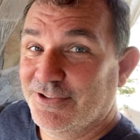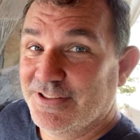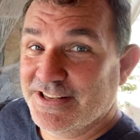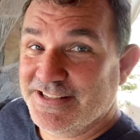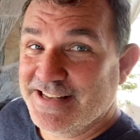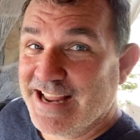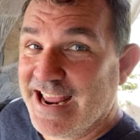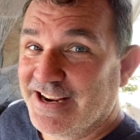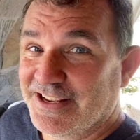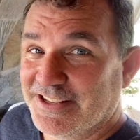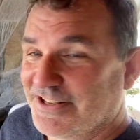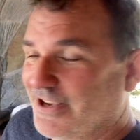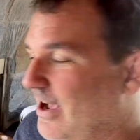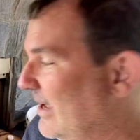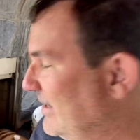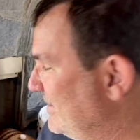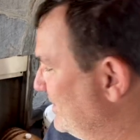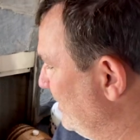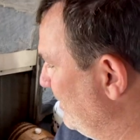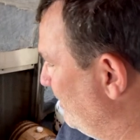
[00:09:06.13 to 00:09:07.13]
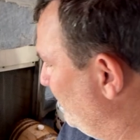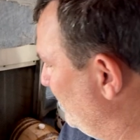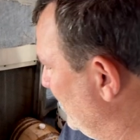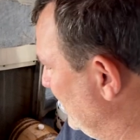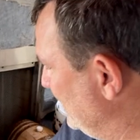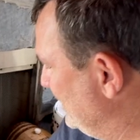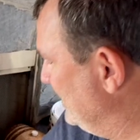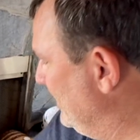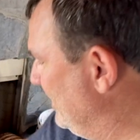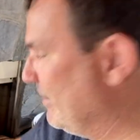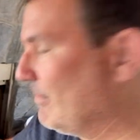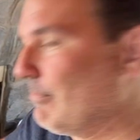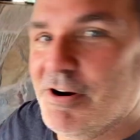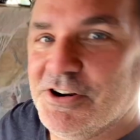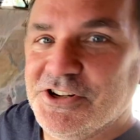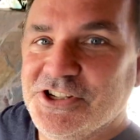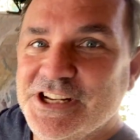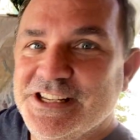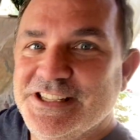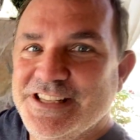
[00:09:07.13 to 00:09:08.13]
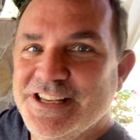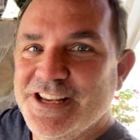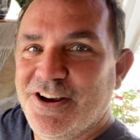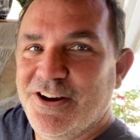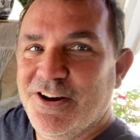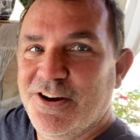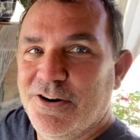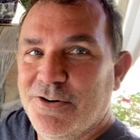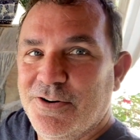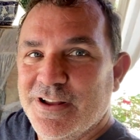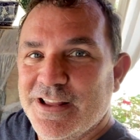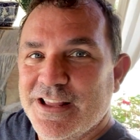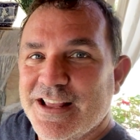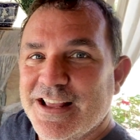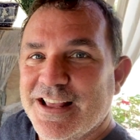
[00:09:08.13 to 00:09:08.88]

this tank is awesome. It's a Marchisio.